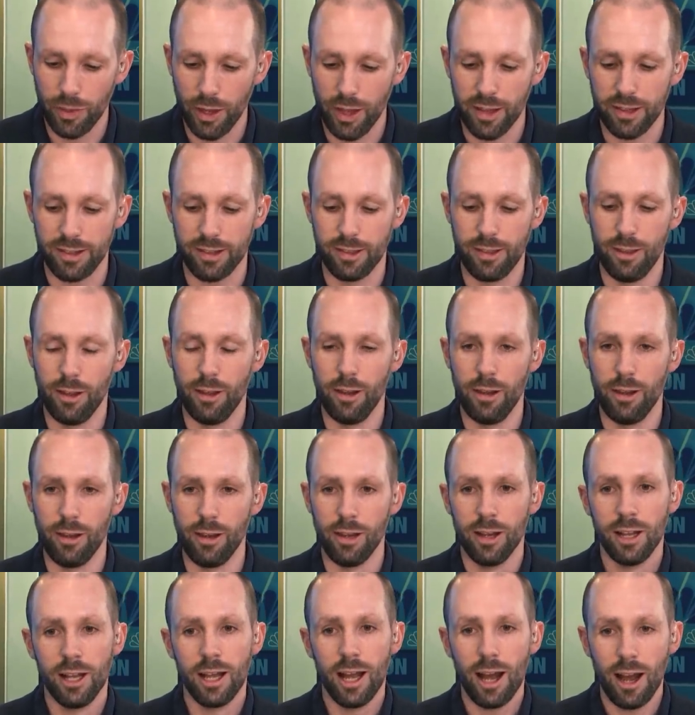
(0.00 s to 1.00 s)
There's
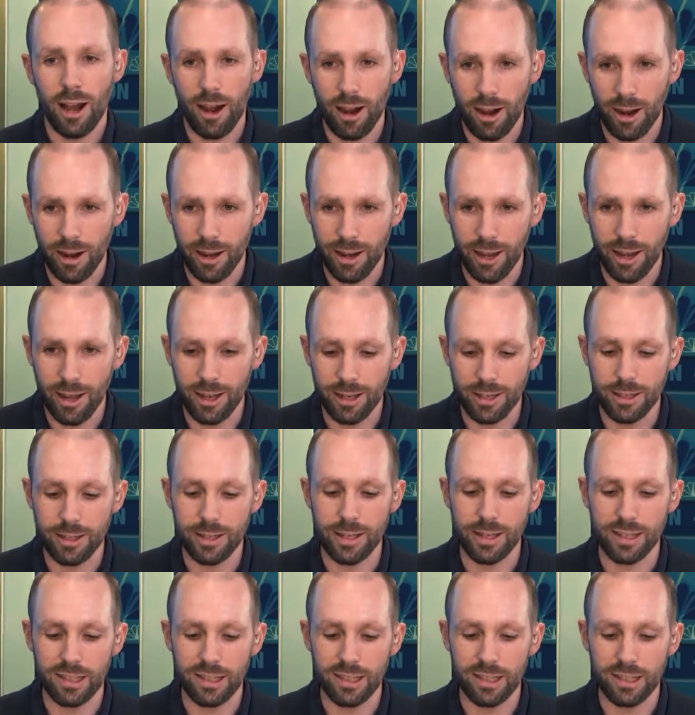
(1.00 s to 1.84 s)
the high end,